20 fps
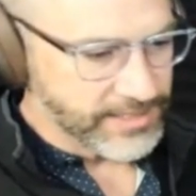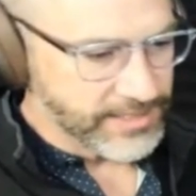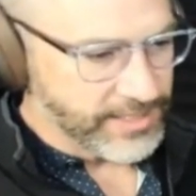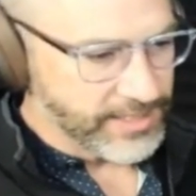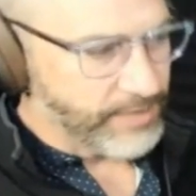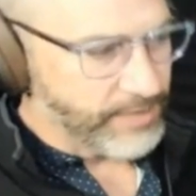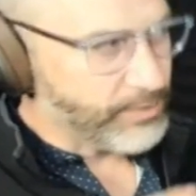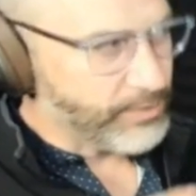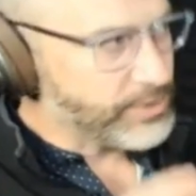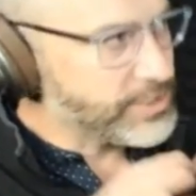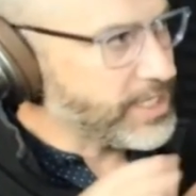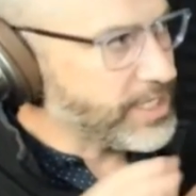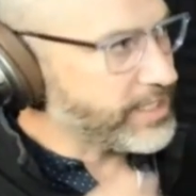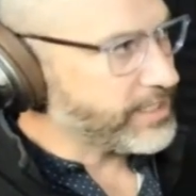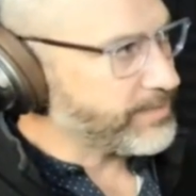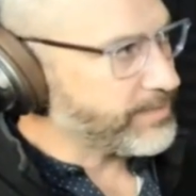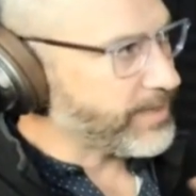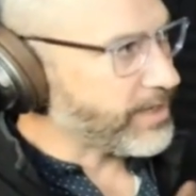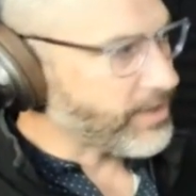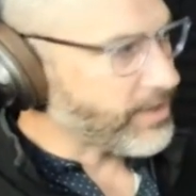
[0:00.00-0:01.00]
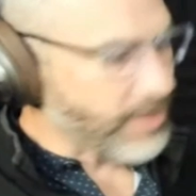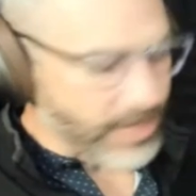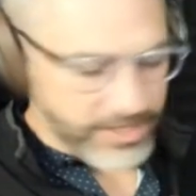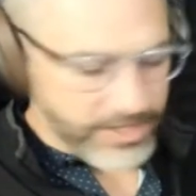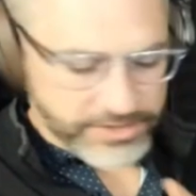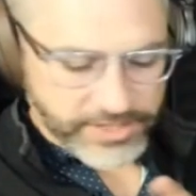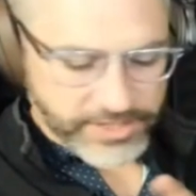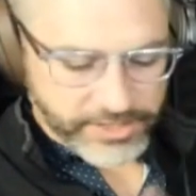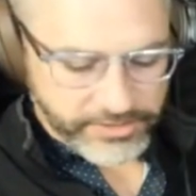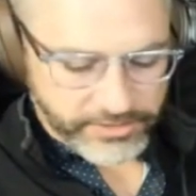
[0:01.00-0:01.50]
We're talking about
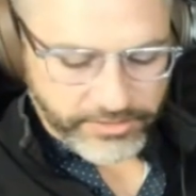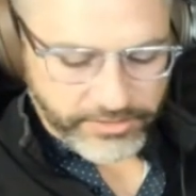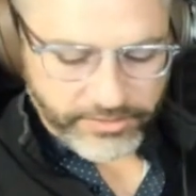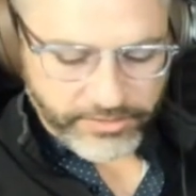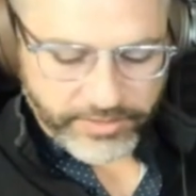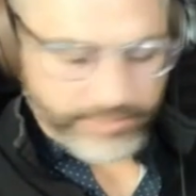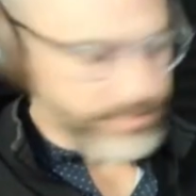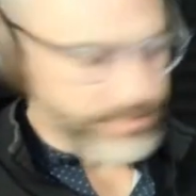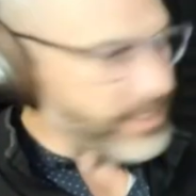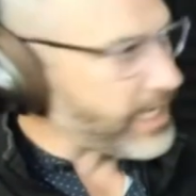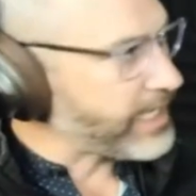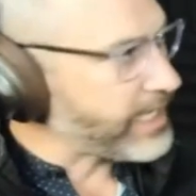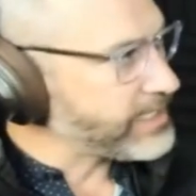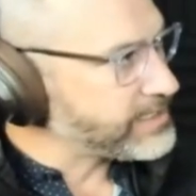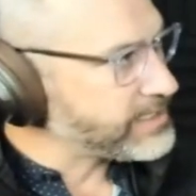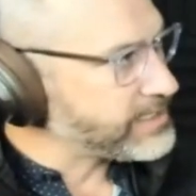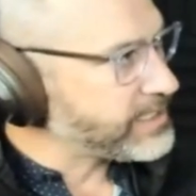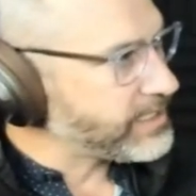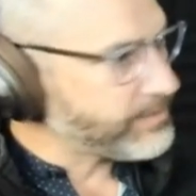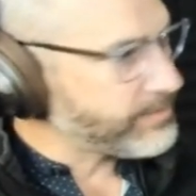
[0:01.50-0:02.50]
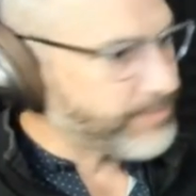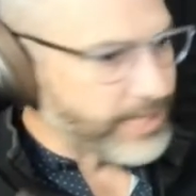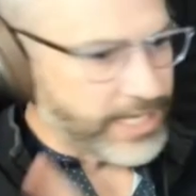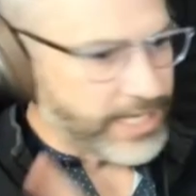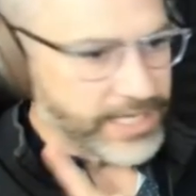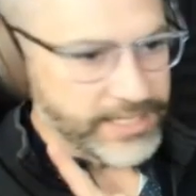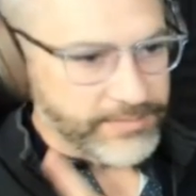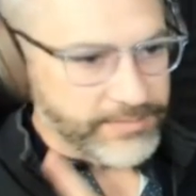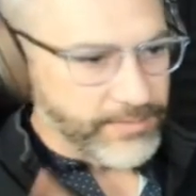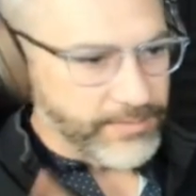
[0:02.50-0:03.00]
contractor, equipment, IT,
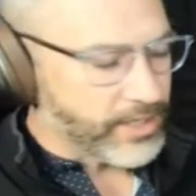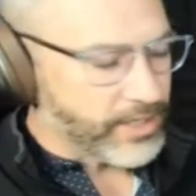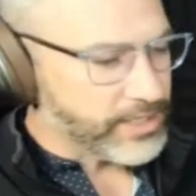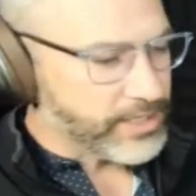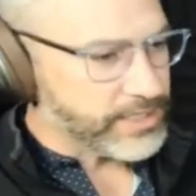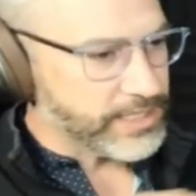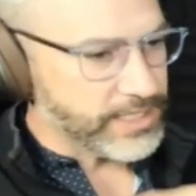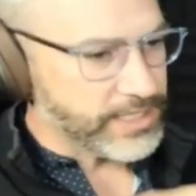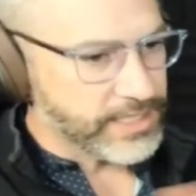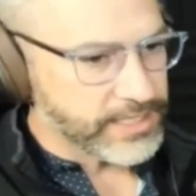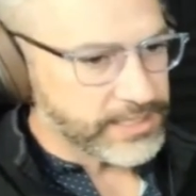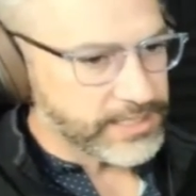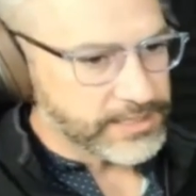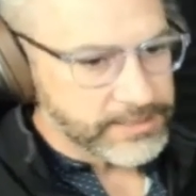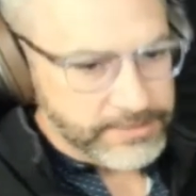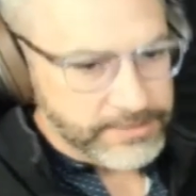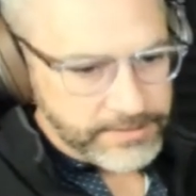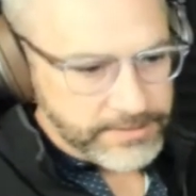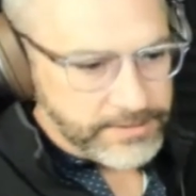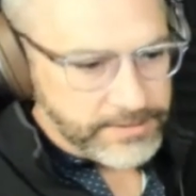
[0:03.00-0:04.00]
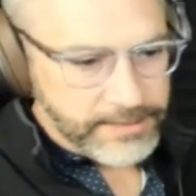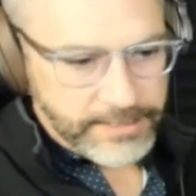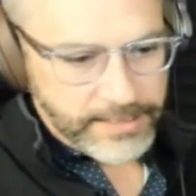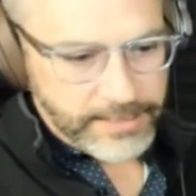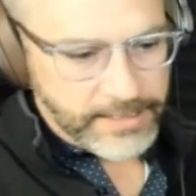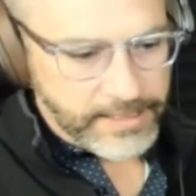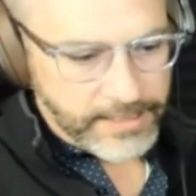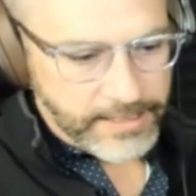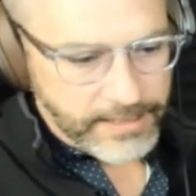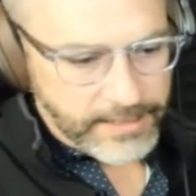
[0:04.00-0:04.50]
bank, marketing,
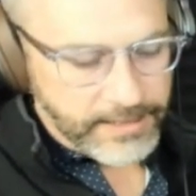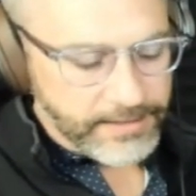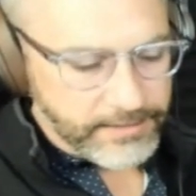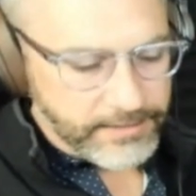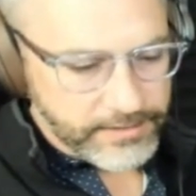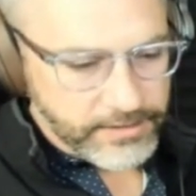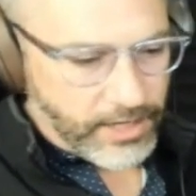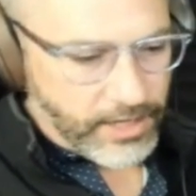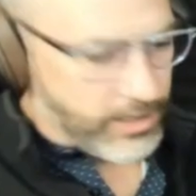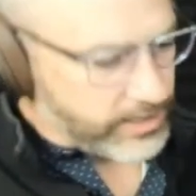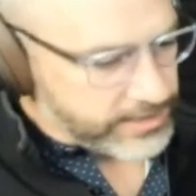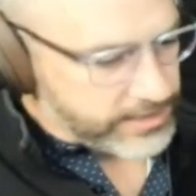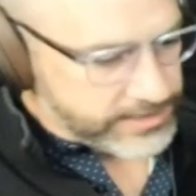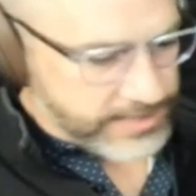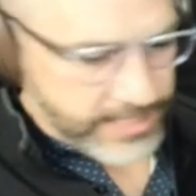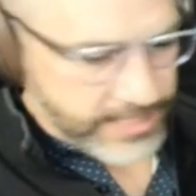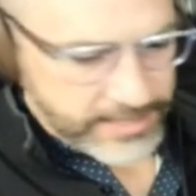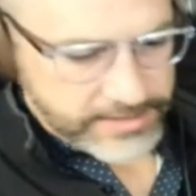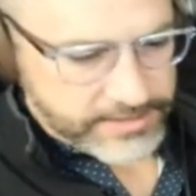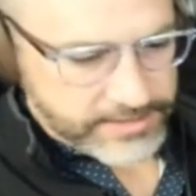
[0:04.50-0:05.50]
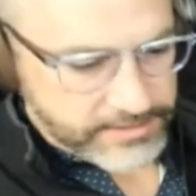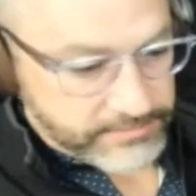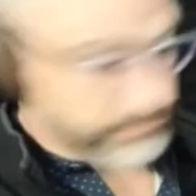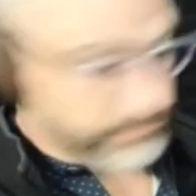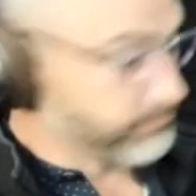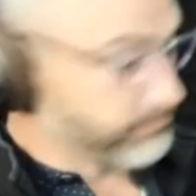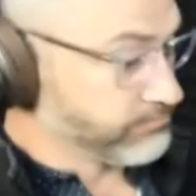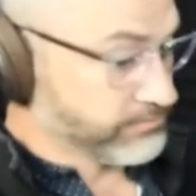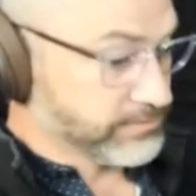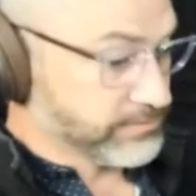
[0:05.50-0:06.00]
architect,
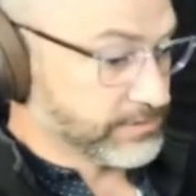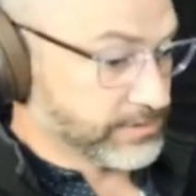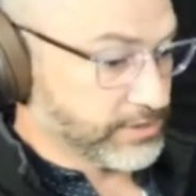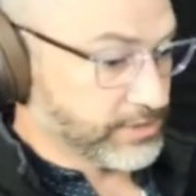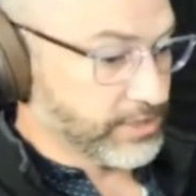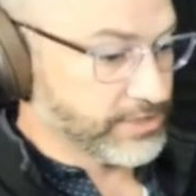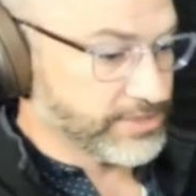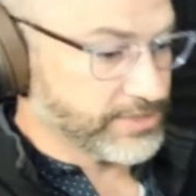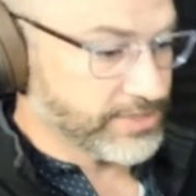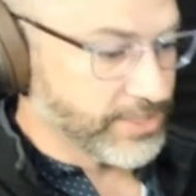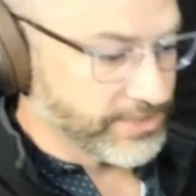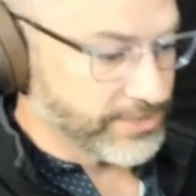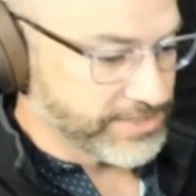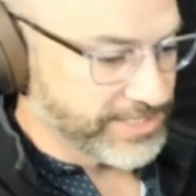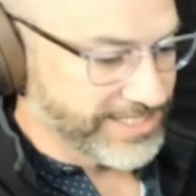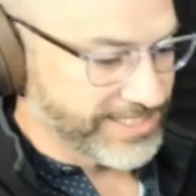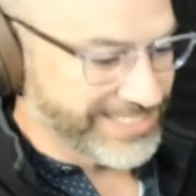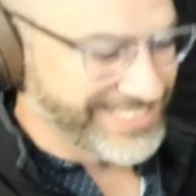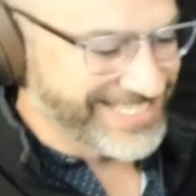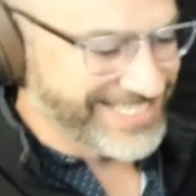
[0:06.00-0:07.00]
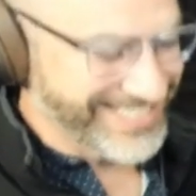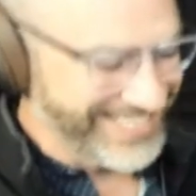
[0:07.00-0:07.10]
consultant.